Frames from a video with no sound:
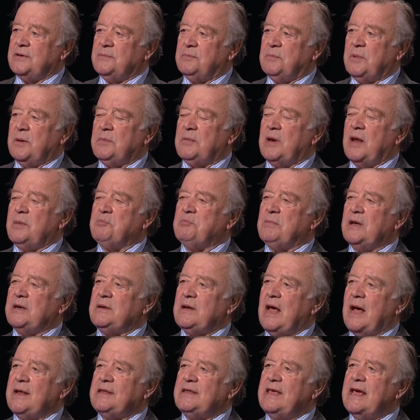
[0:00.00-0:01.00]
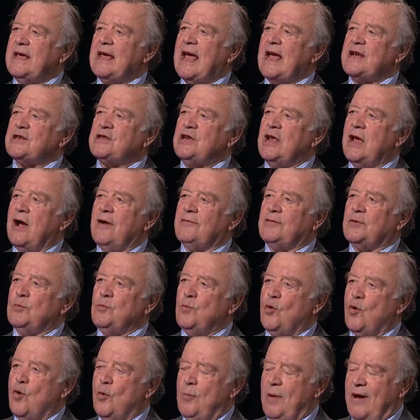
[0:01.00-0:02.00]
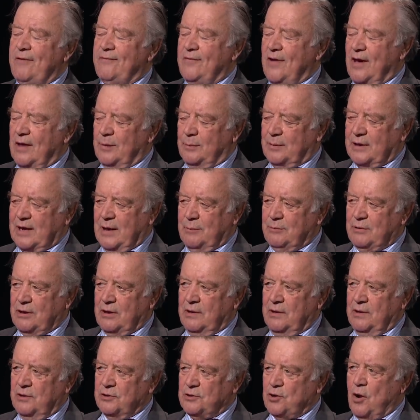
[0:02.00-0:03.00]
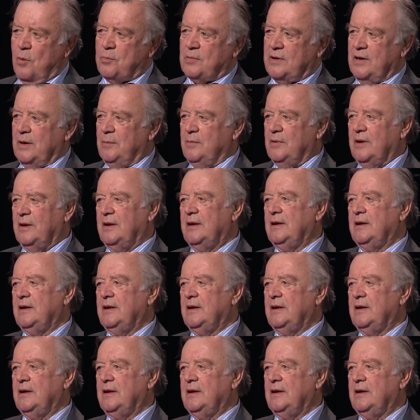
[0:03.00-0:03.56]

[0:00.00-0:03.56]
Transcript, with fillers: But I think actually after the war, my father became a shopkeeper.